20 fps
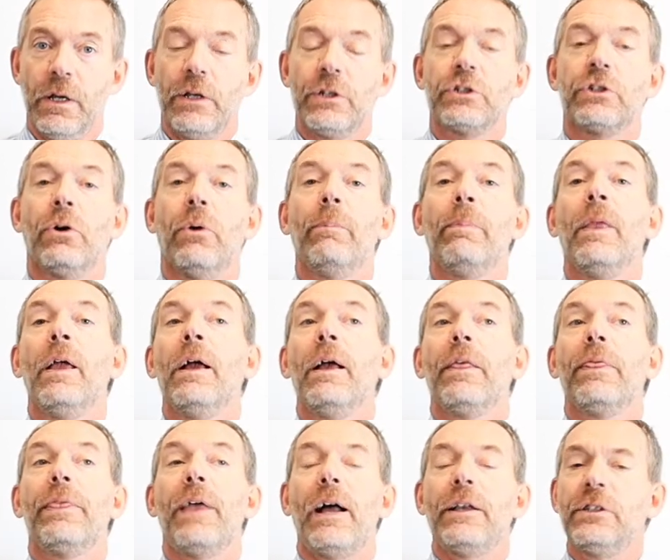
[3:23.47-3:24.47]
So
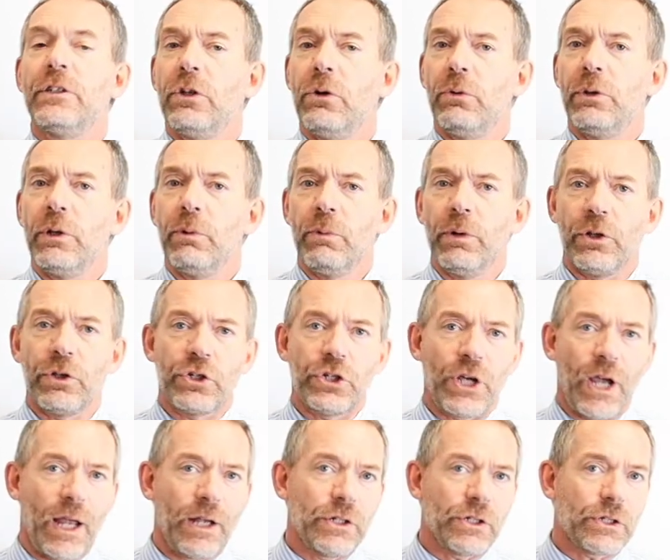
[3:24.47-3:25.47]
that's the only real
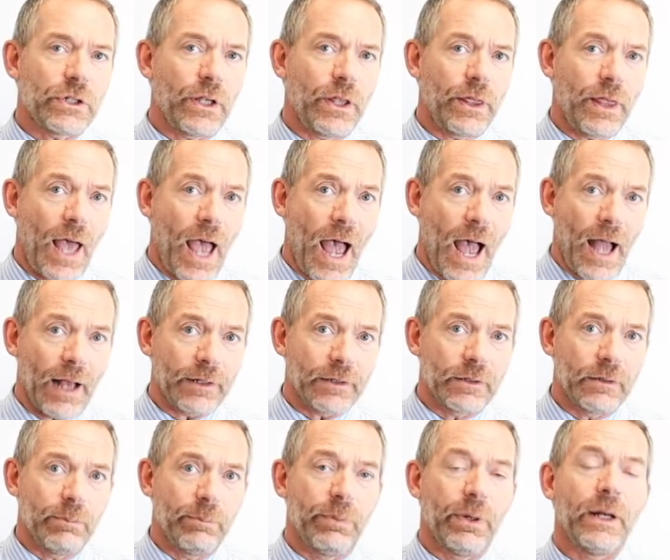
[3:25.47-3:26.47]
change to
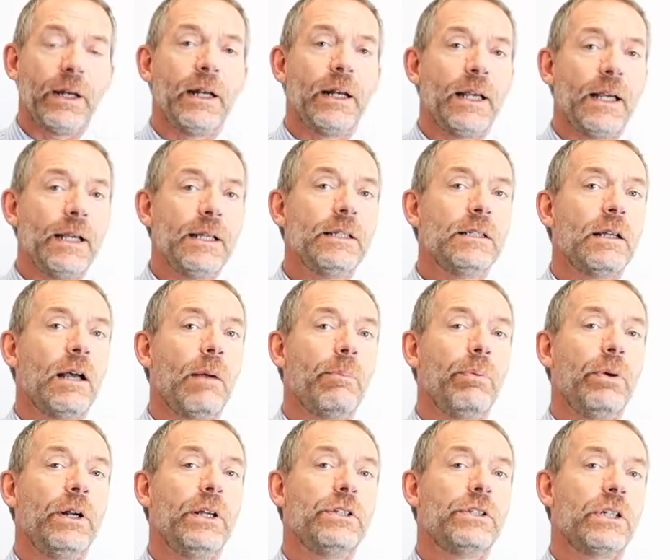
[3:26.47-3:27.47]
that, but it is a
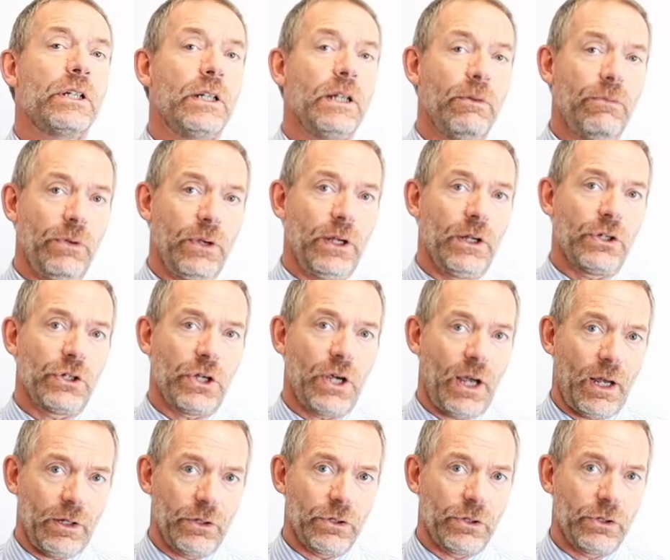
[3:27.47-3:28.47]
pretty significant
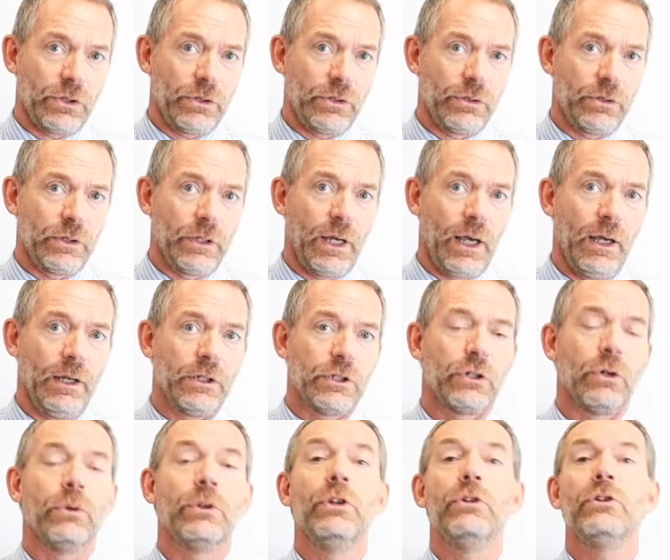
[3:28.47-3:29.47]
change. Okay,
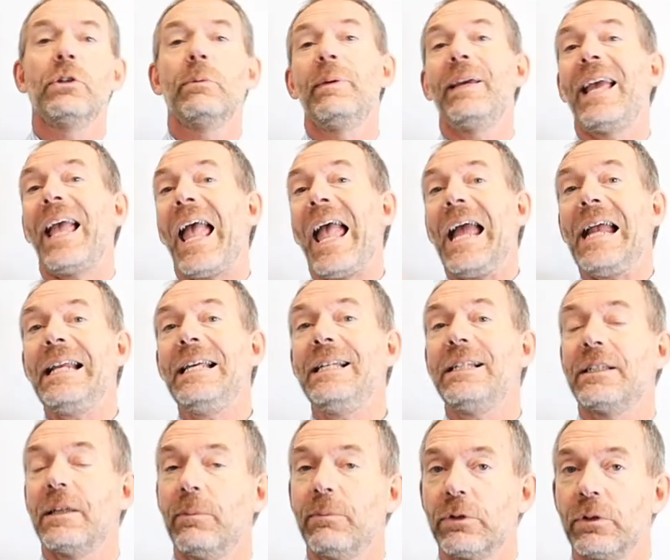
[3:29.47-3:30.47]
so it used to be any
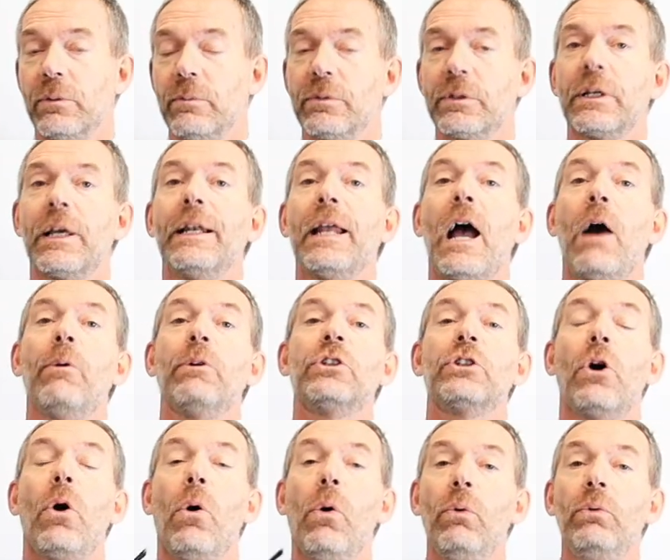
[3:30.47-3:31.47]
symptoms, and now it's
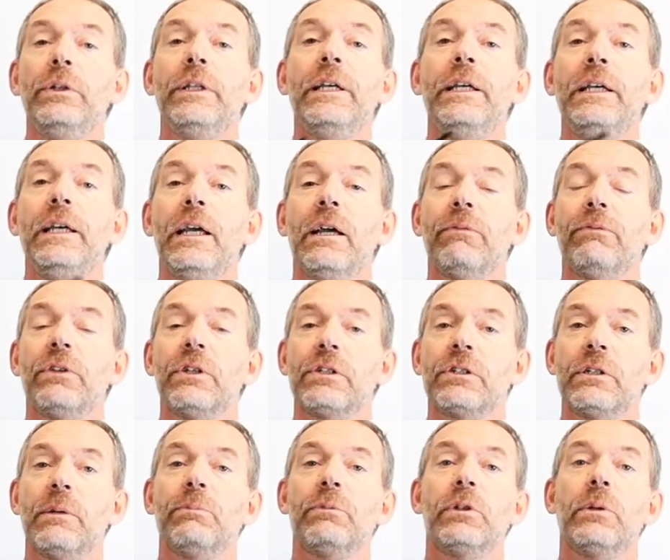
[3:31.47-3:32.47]
only if the
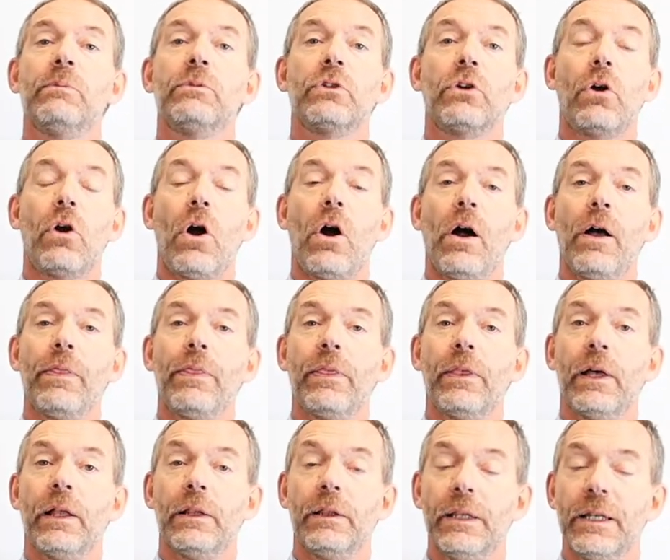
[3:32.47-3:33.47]
symptoms are on
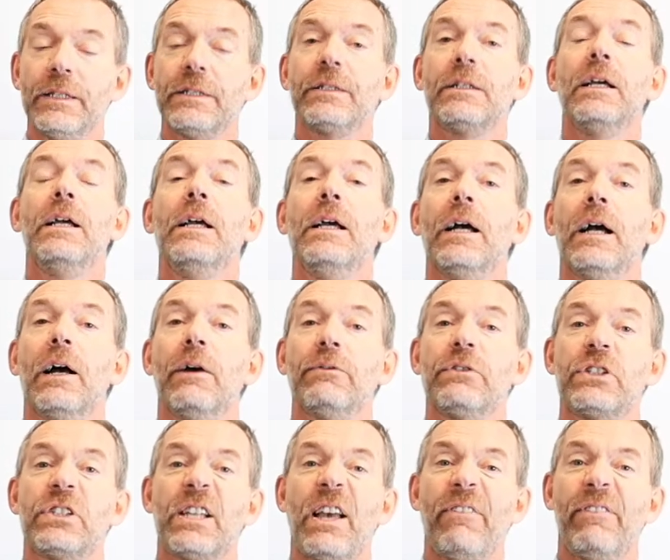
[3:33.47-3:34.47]
the list of
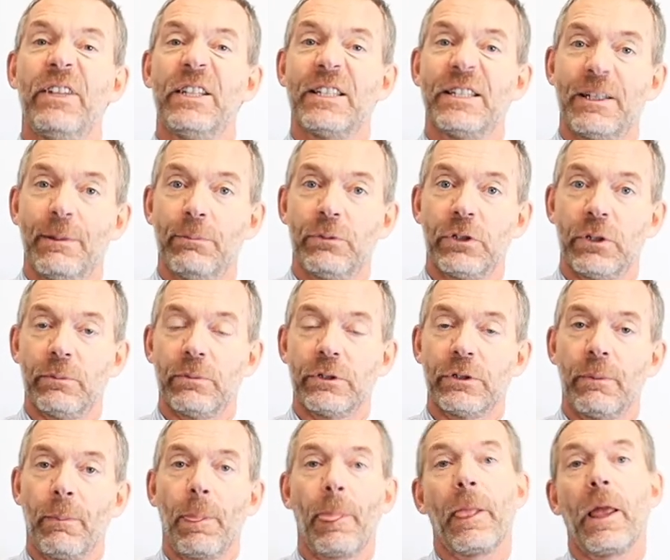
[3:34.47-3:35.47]
7
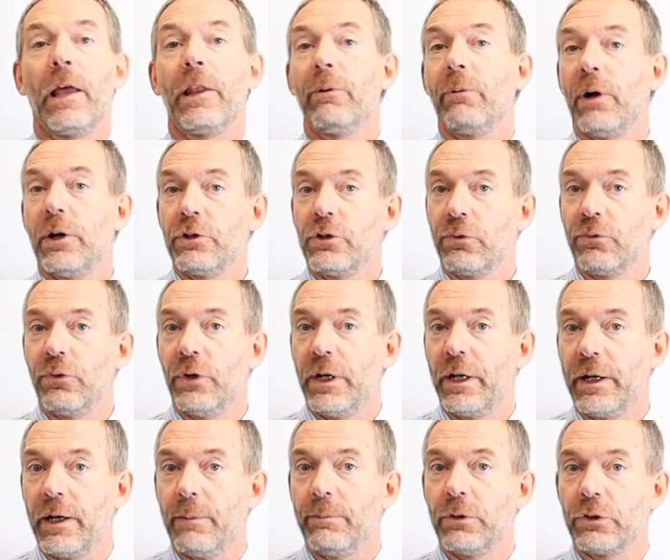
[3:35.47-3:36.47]
symptoms. Otherwise, you're free to
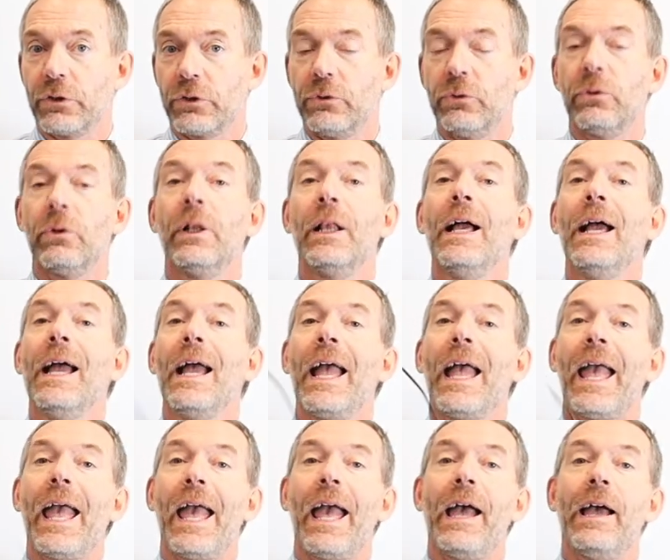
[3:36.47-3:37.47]
come to school
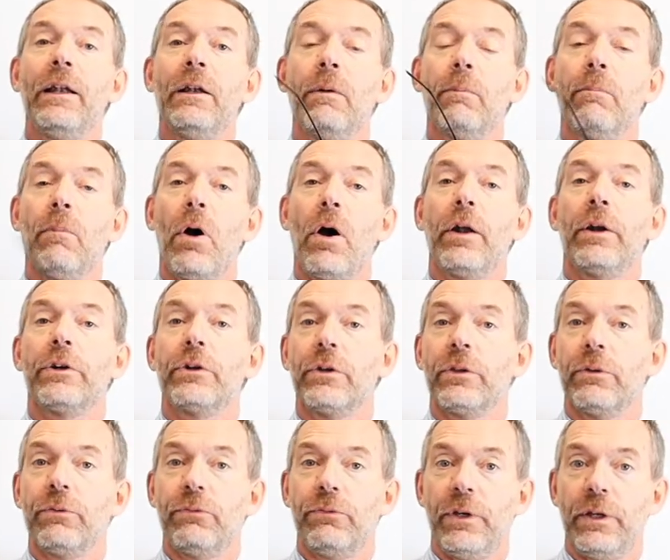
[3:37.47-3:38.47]
and monitor
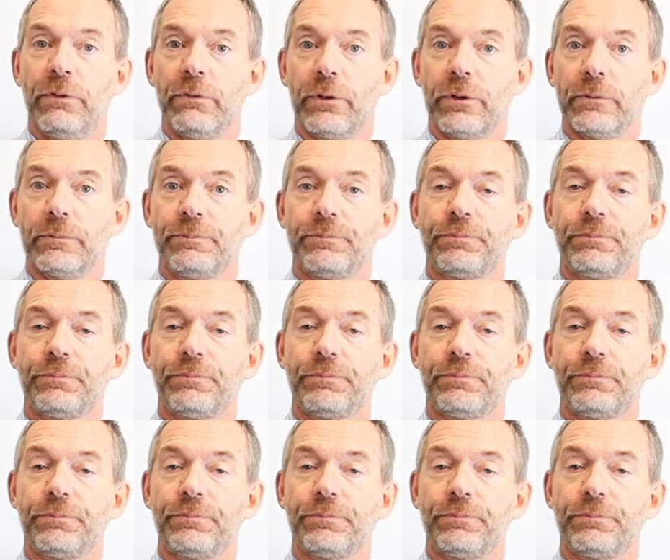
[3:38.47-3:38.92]
the fever.